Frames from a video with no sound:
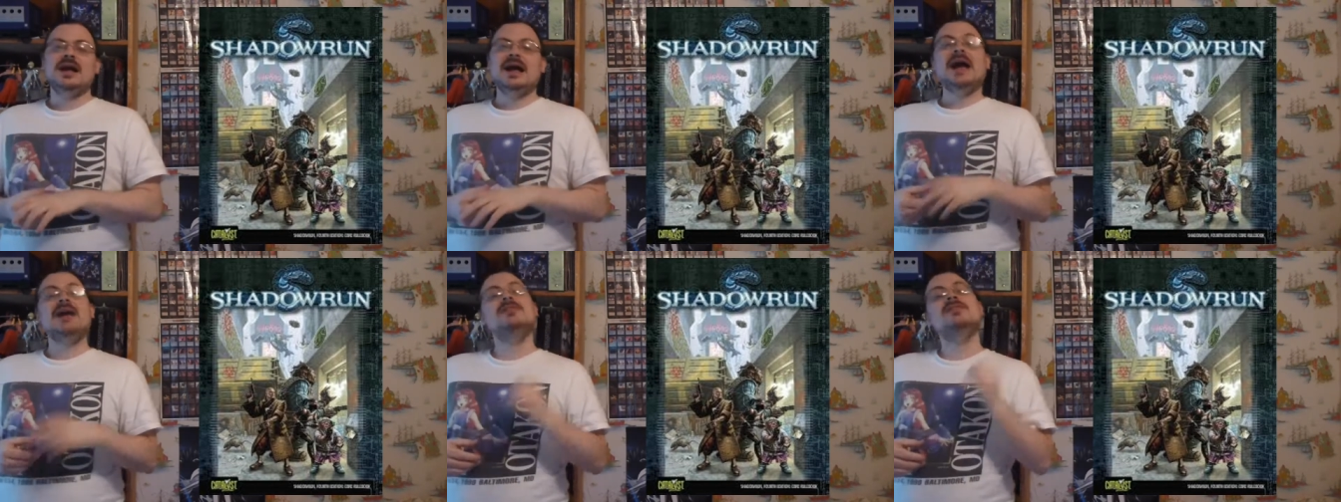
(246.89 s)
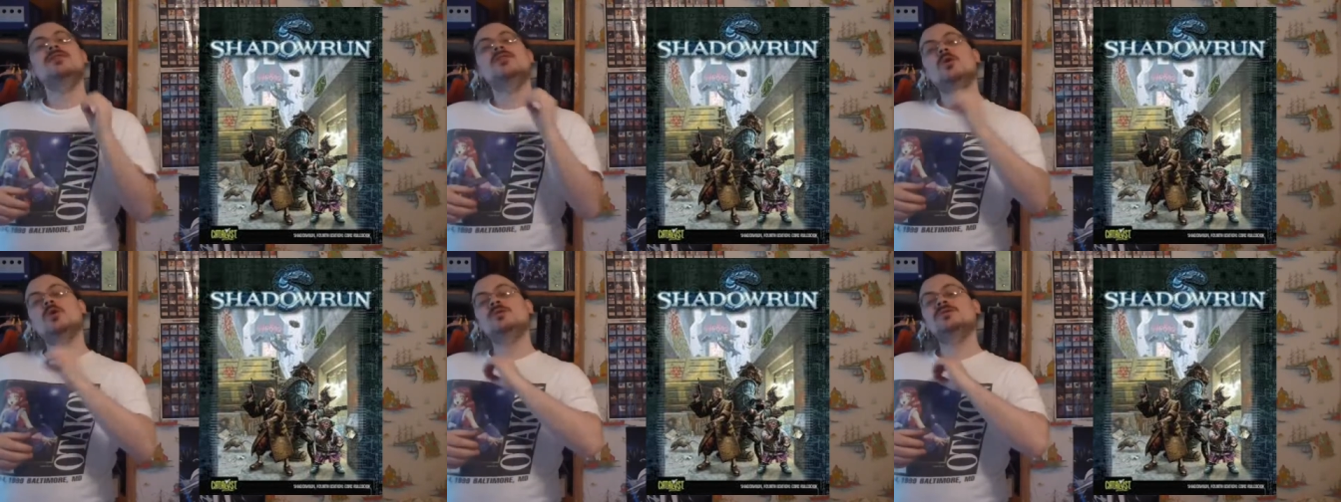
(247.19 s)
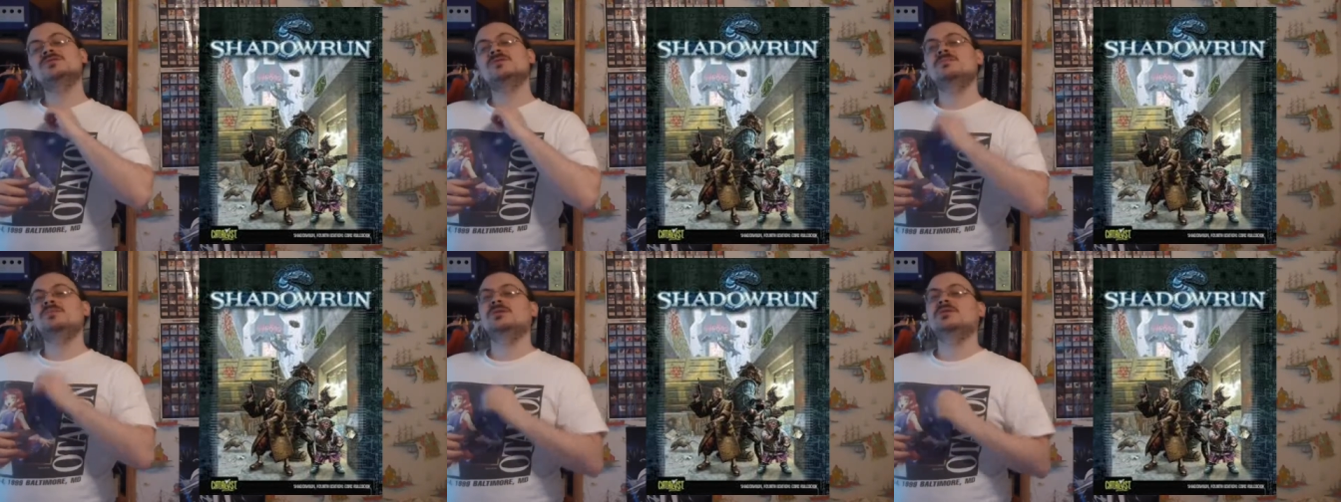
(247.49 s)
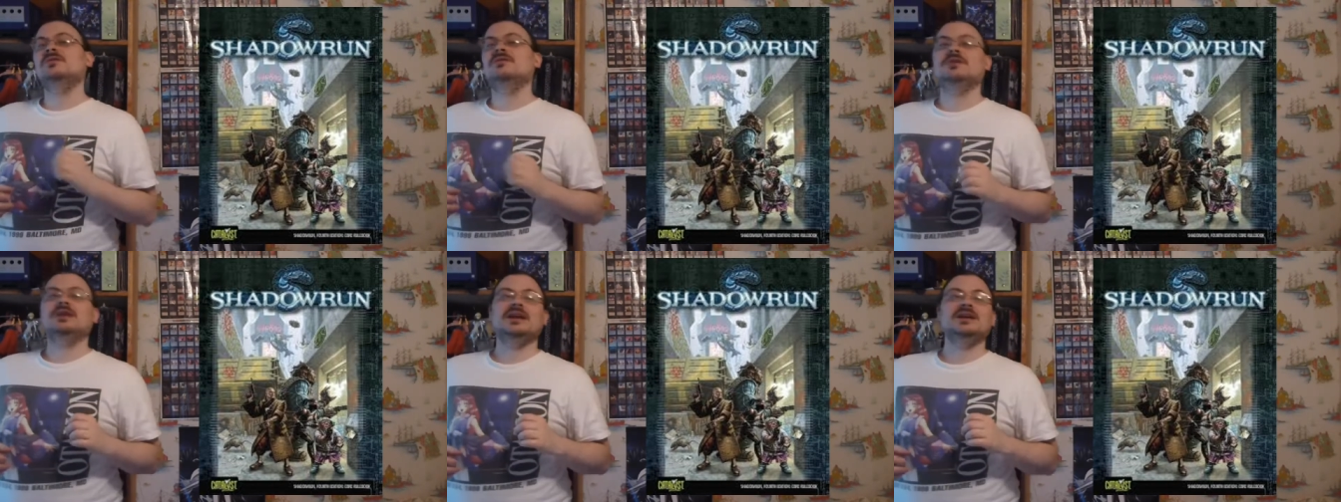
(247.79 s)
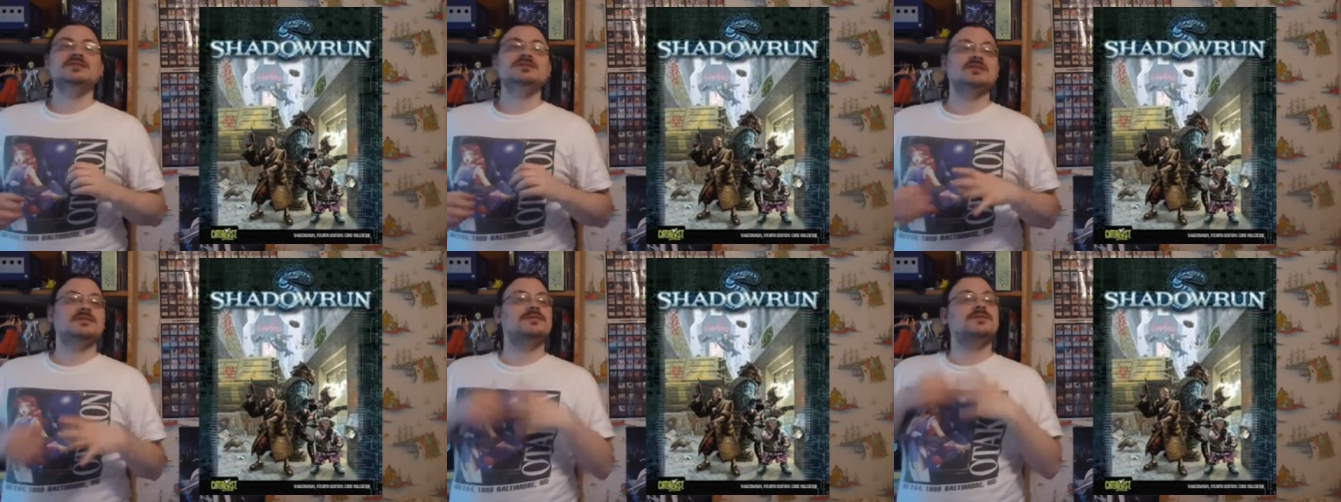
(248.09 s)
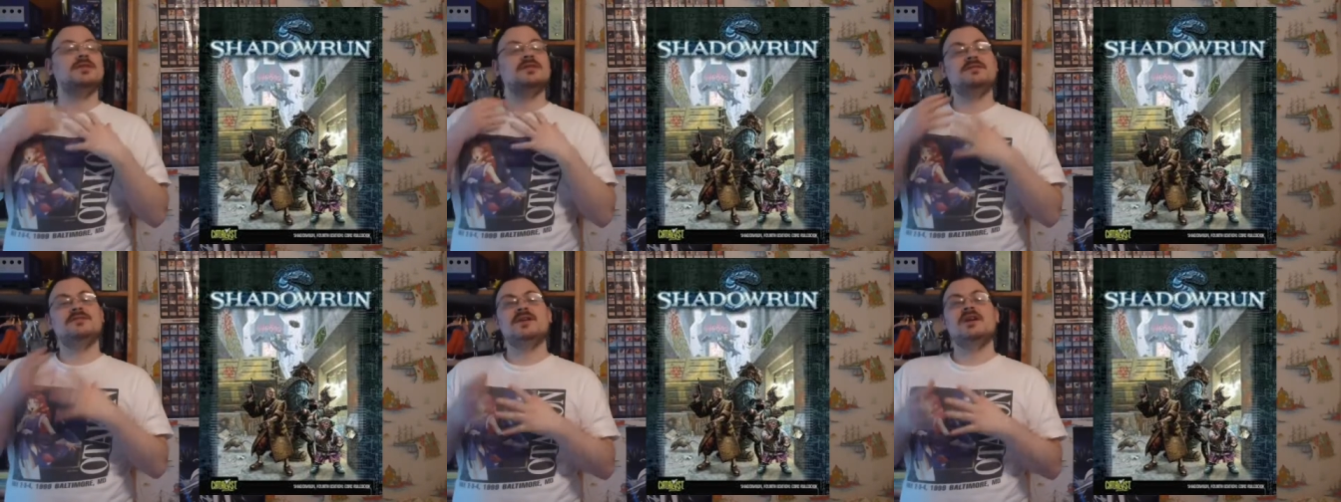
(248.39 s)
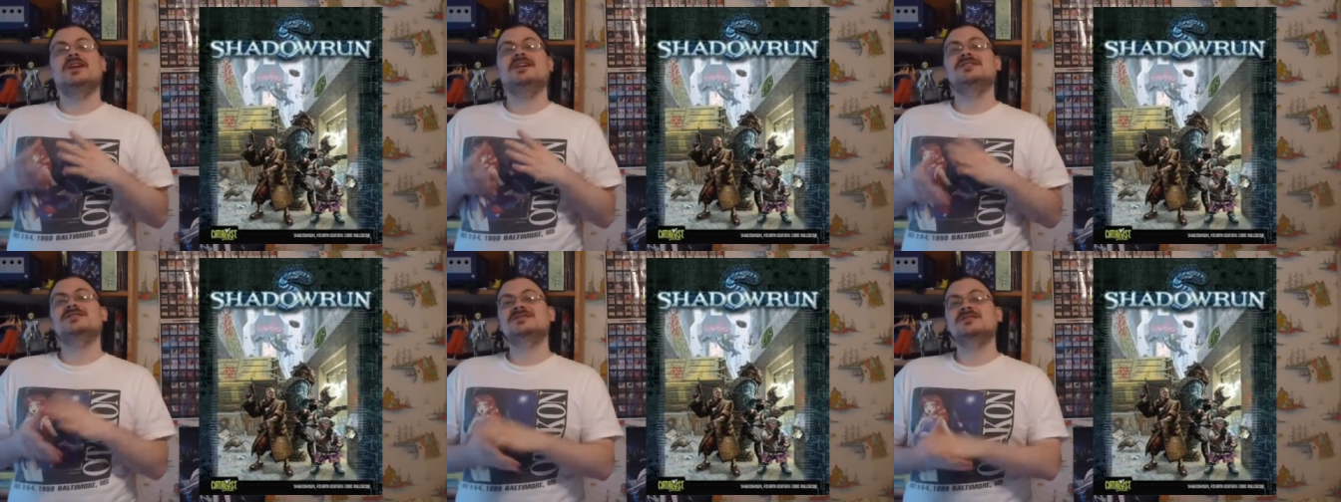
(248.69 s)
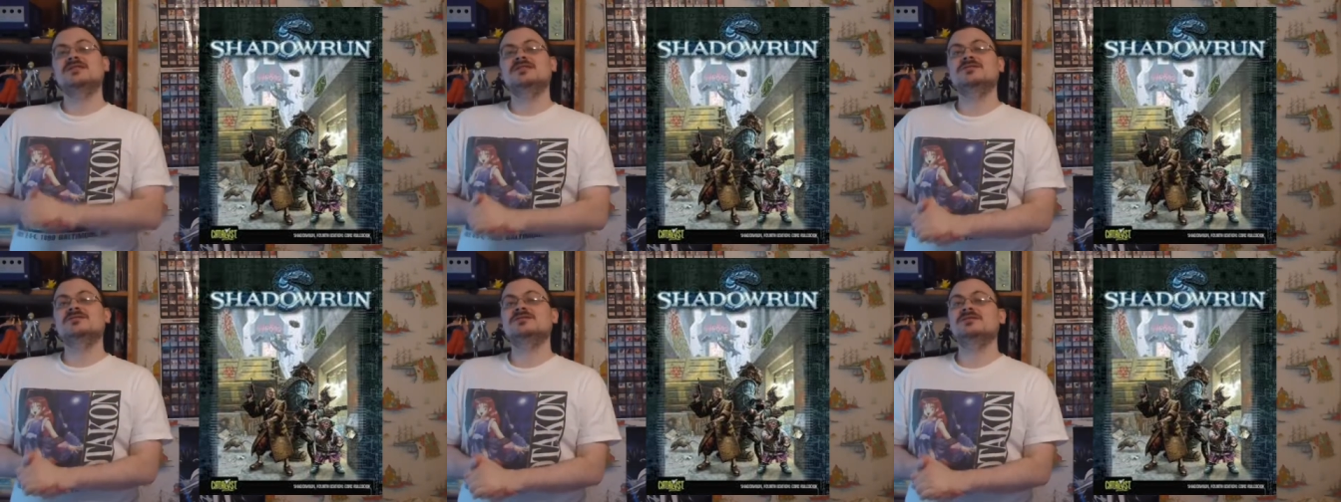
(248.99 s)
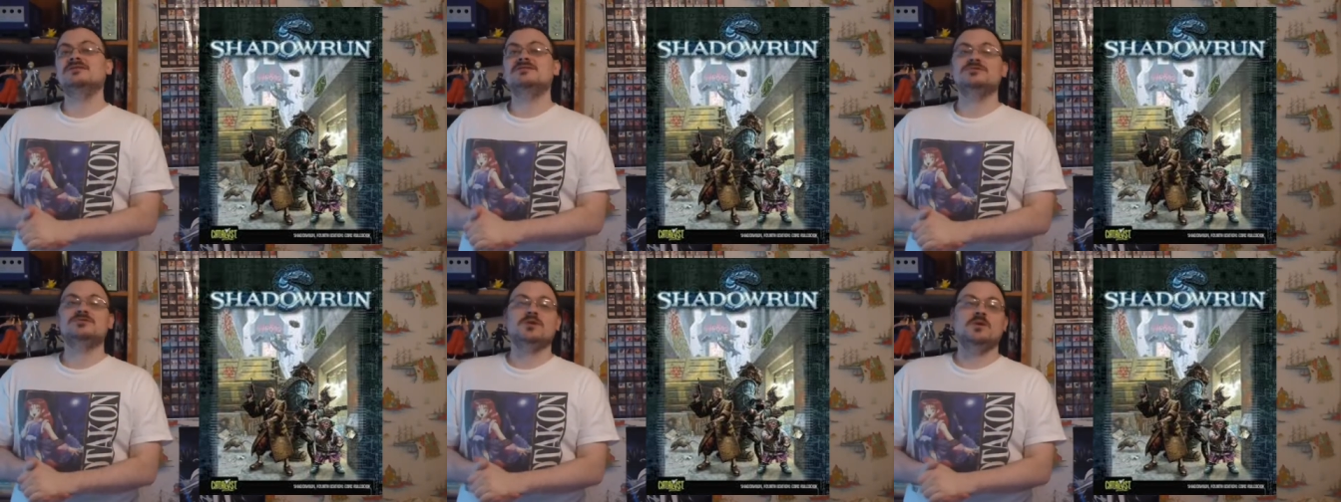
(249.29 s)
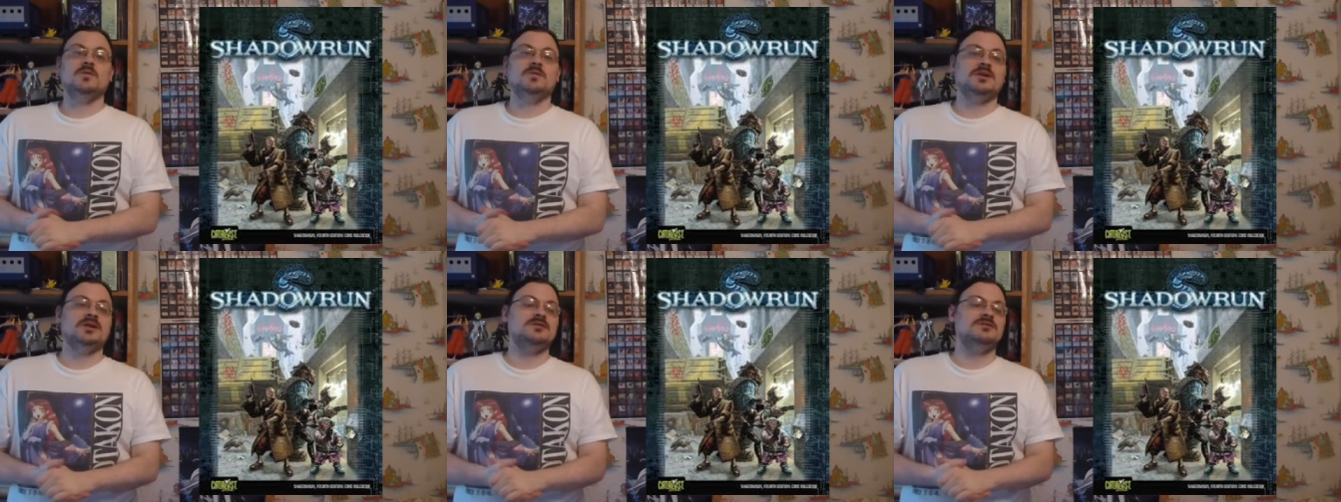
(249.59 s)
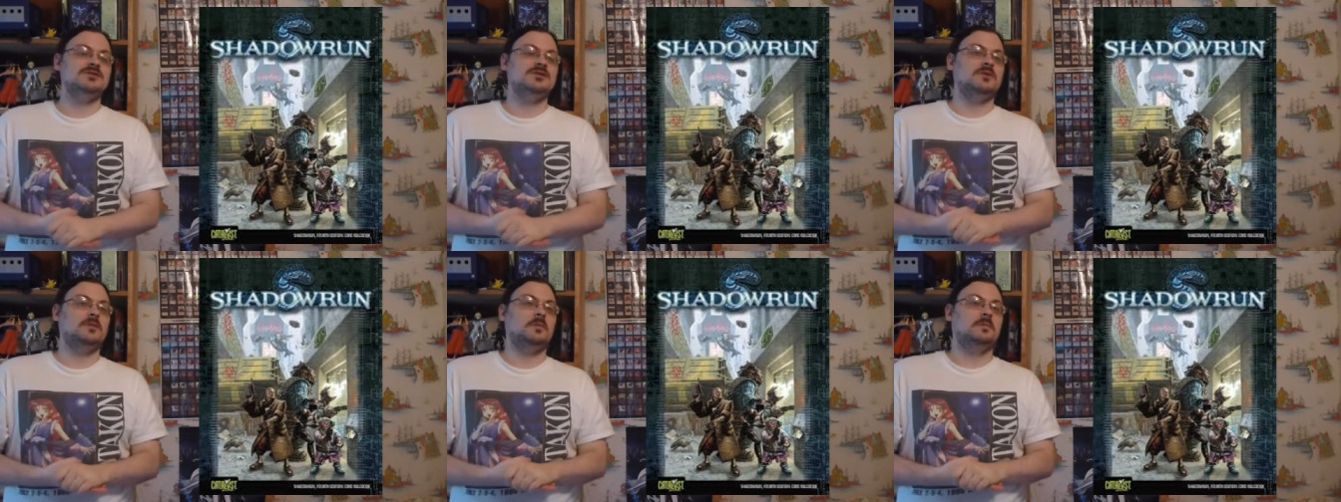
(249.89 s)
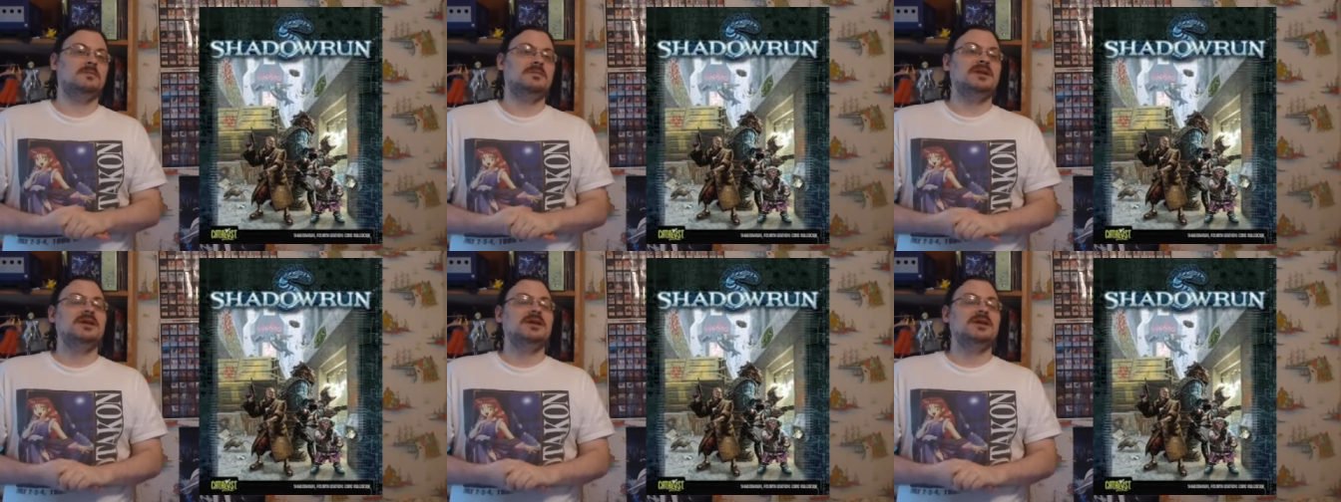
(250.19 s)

and those abilities for the very skills that the drone can do.